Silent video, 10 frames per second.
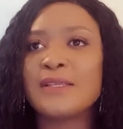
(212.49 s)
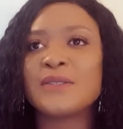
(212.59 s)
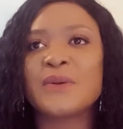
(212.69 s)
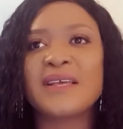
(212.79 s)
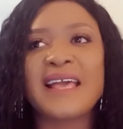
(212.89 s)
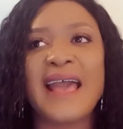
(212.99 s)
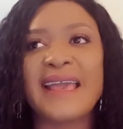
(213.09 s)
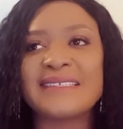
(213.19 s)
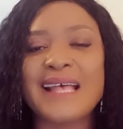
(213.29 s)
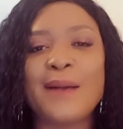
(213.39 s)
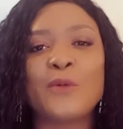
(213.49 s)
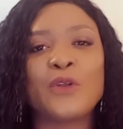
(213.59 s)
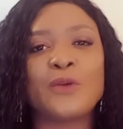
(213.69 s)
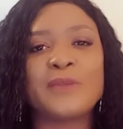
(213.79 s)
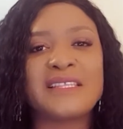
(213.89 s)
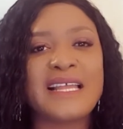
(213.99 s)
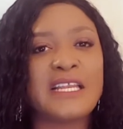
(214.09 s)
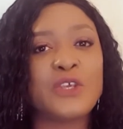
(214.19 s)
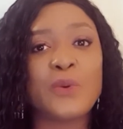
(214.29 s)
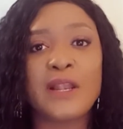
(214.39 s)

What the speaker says: So guys, I'm going to be telling you